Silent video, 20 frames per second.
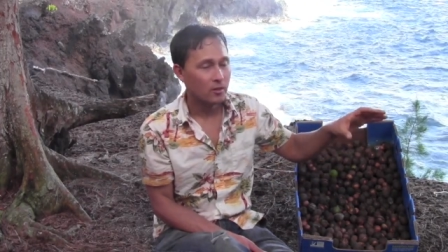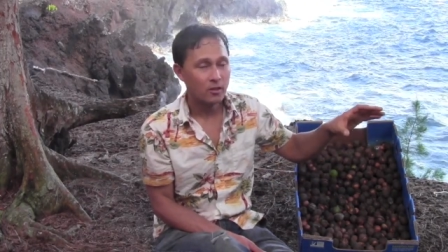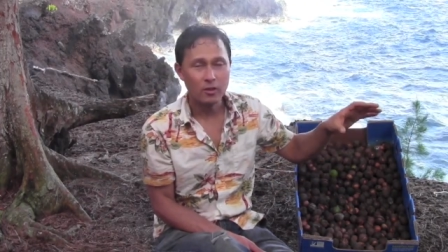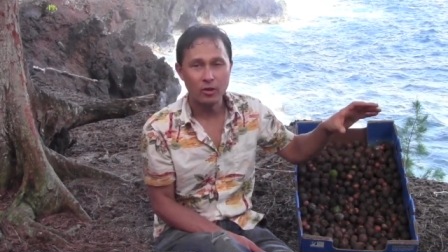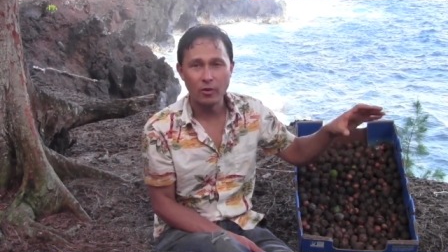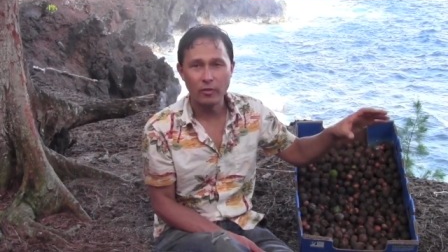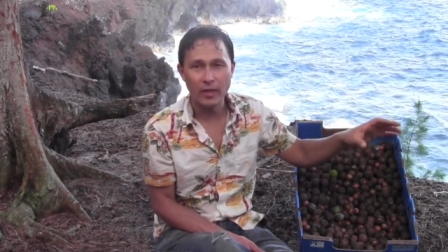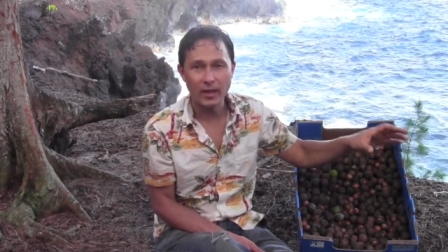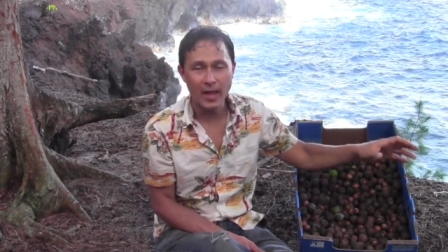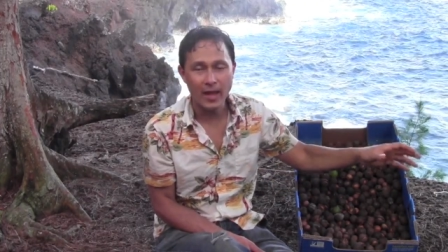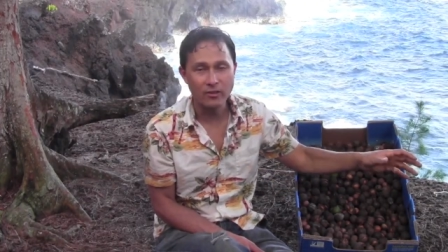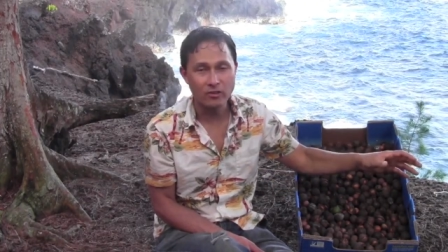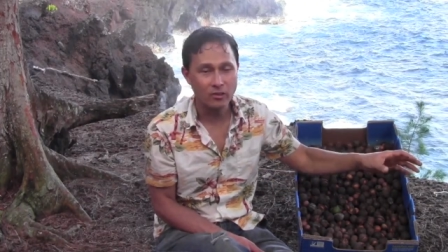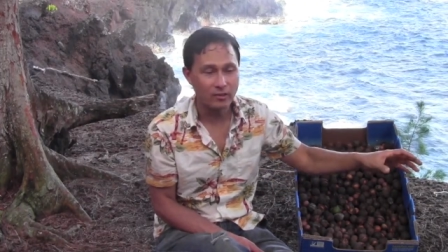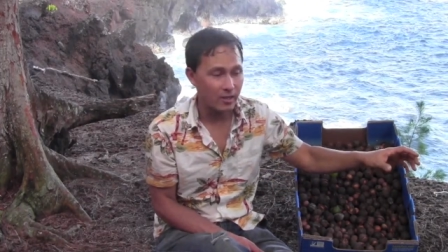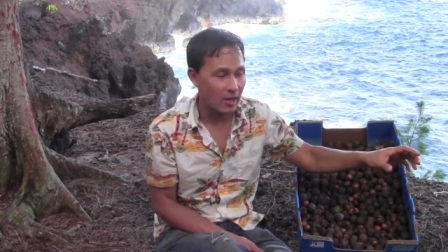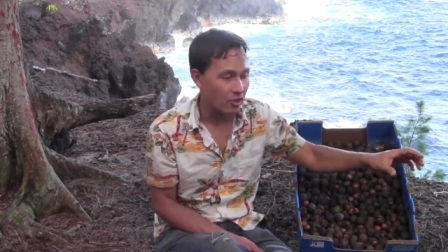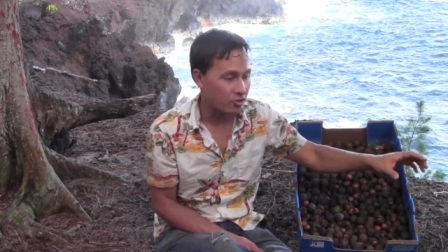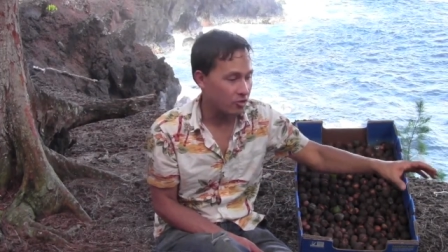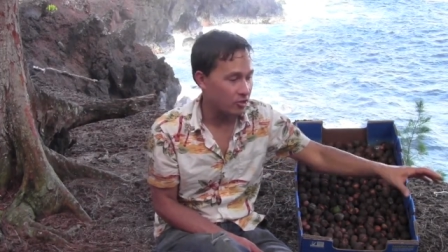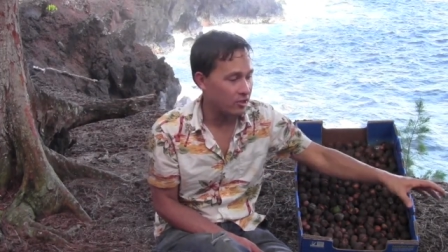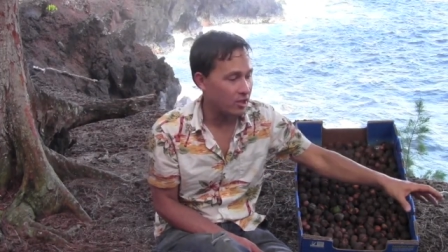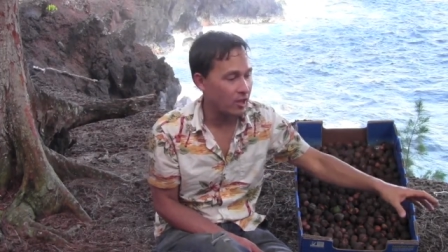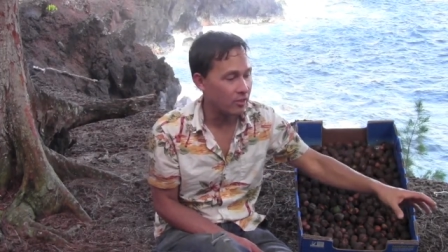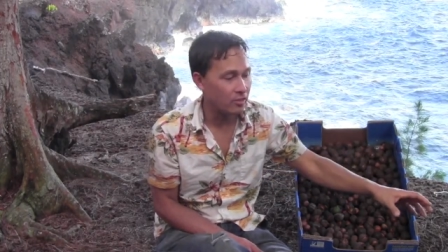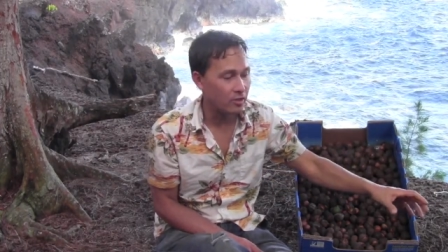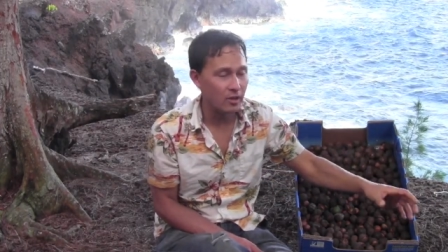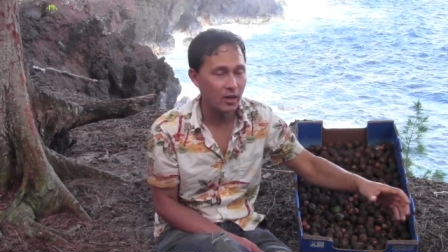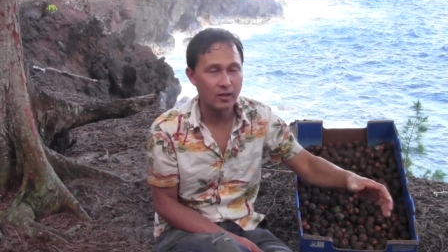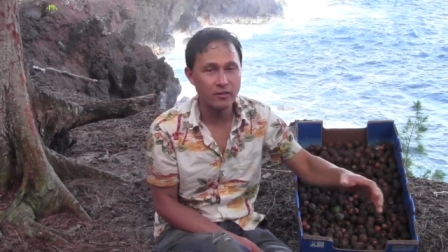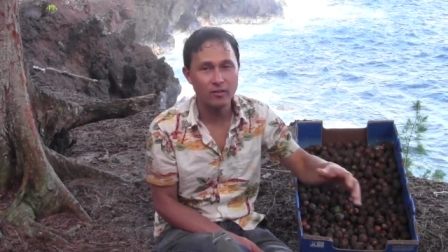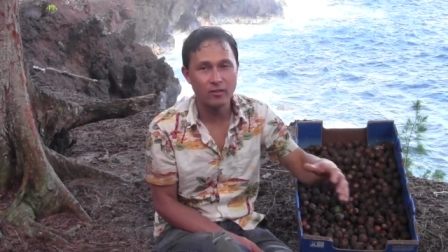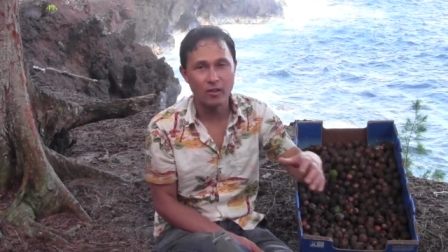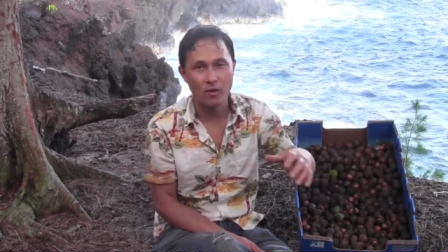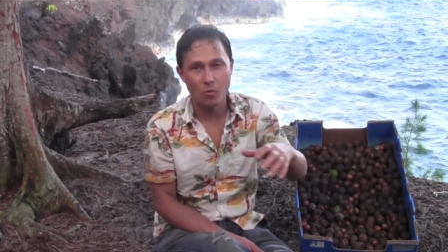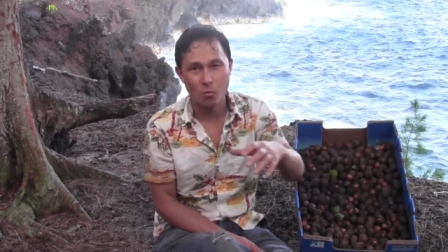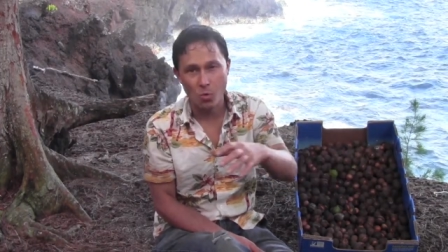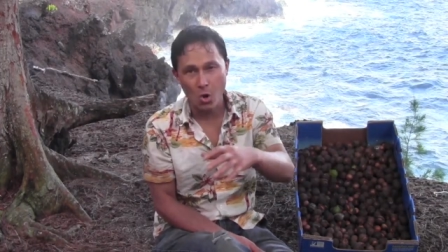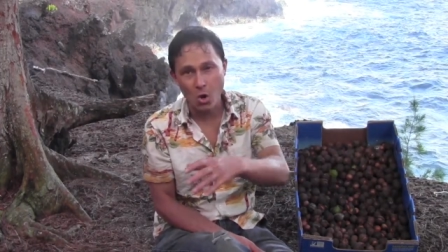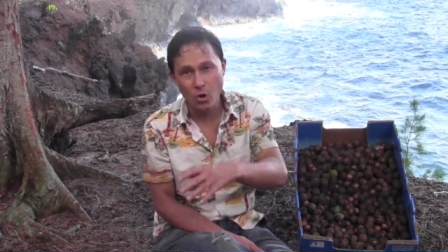you know, they had to actually take the nuts and
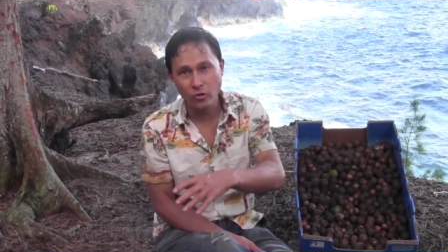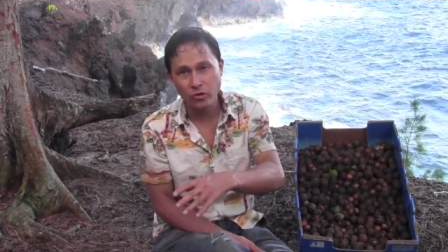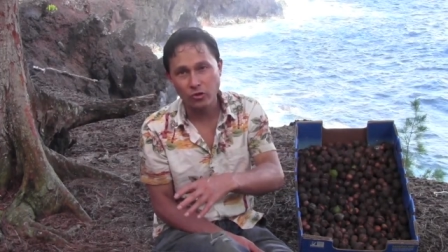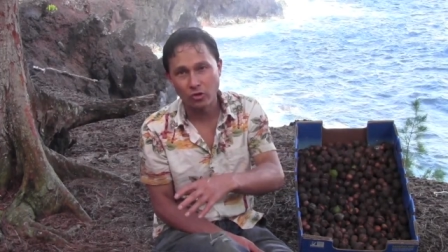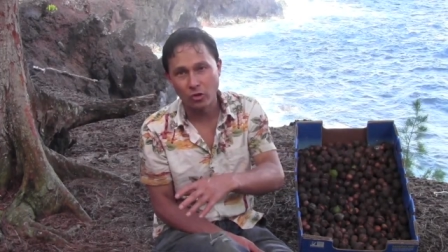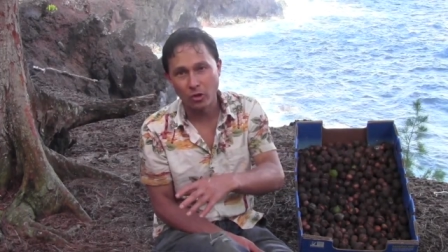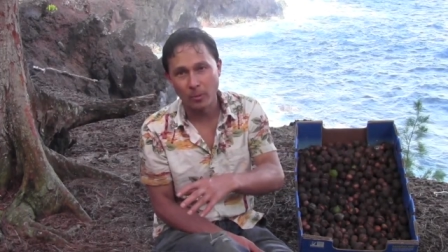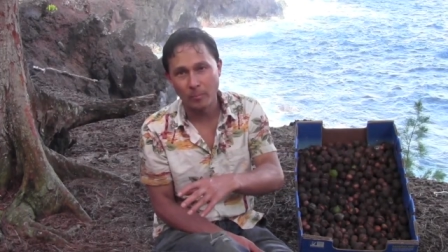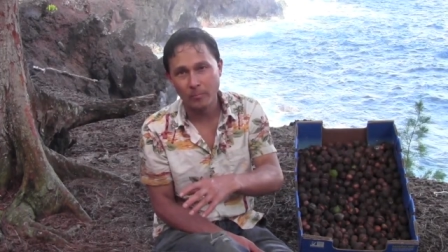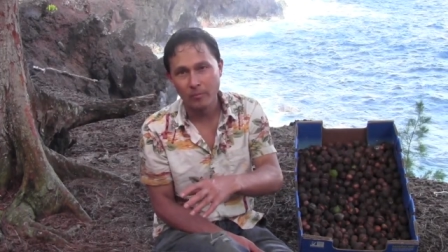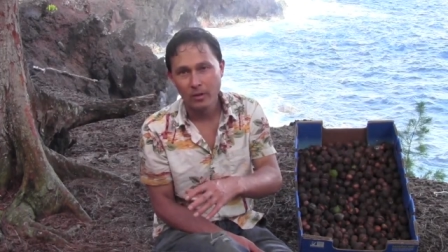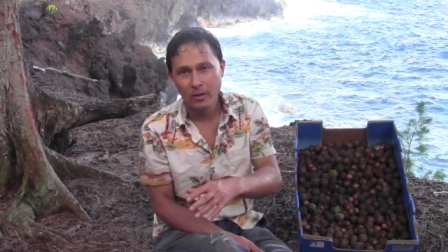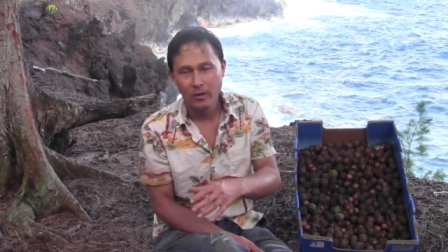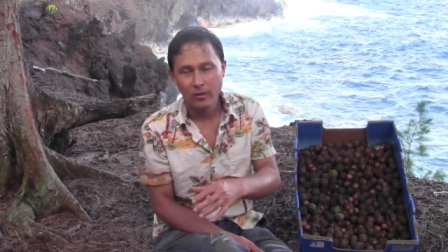then roast them